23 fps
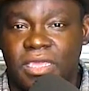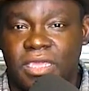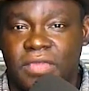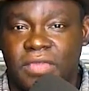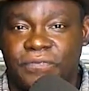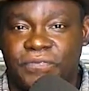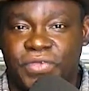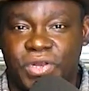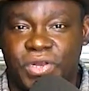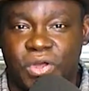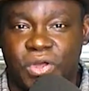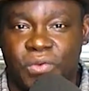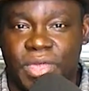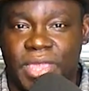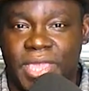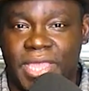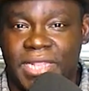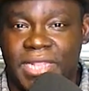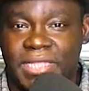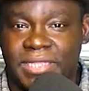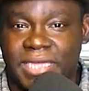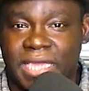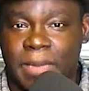If you know
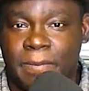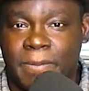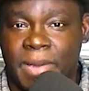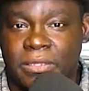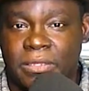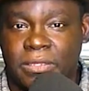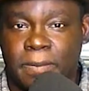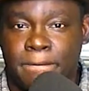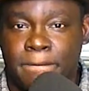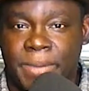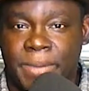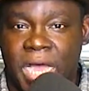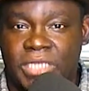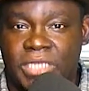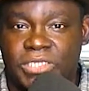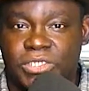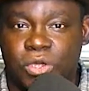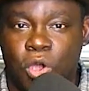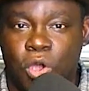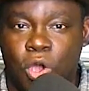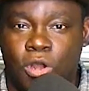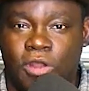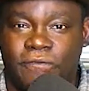anything about the
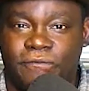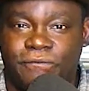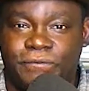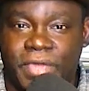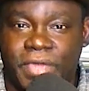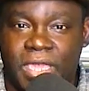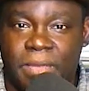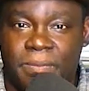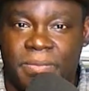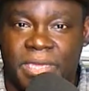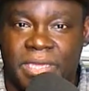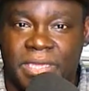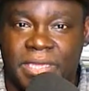Boxing Hall of Fame